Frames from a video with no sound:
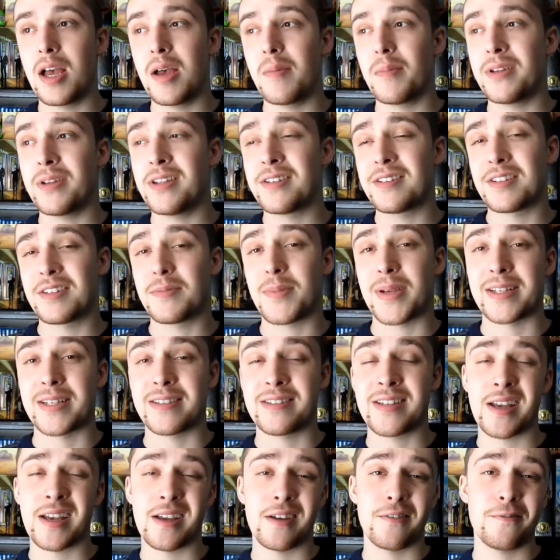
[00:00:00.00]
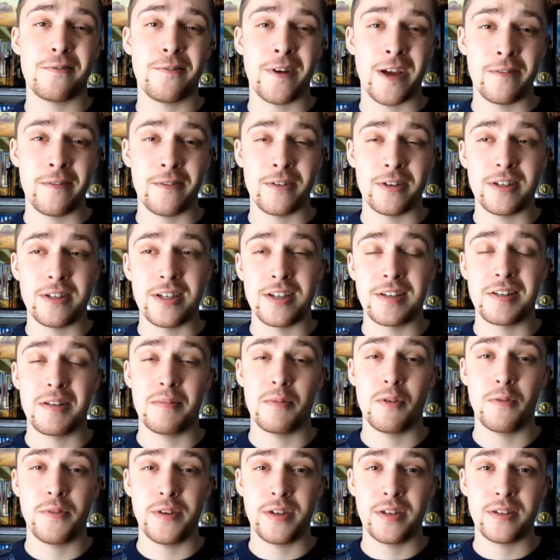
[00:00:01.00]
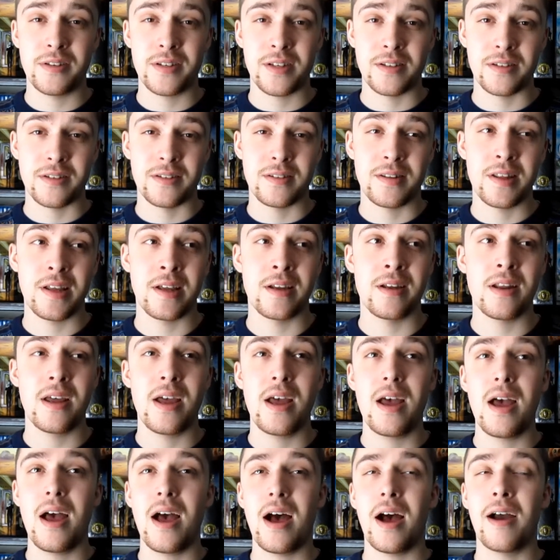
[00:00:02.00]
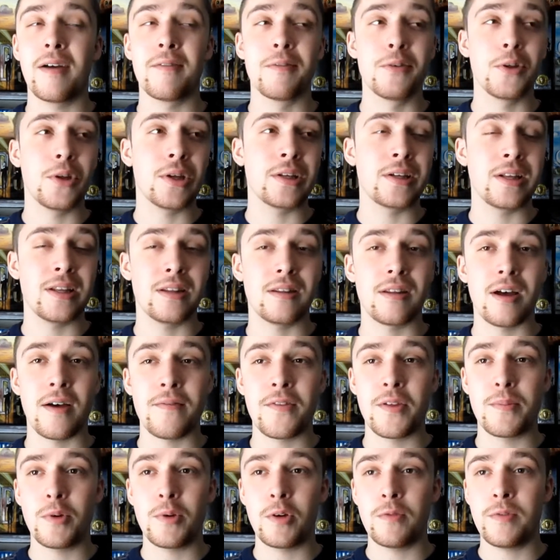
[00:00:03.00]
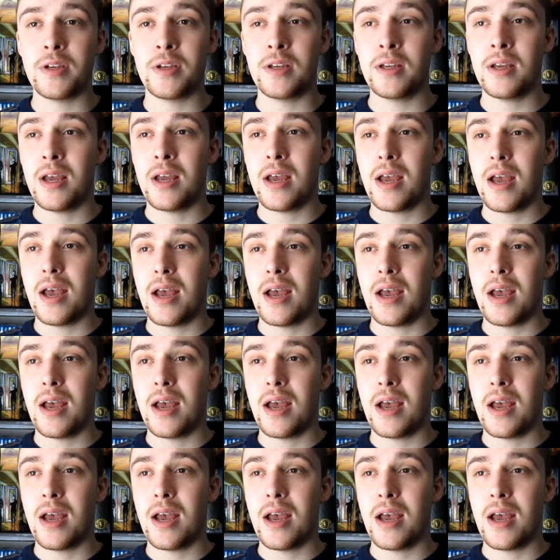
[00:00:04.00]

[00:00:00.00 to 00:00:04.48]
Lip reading: but this is my second favorite Disney movie since then. I really did love the movie.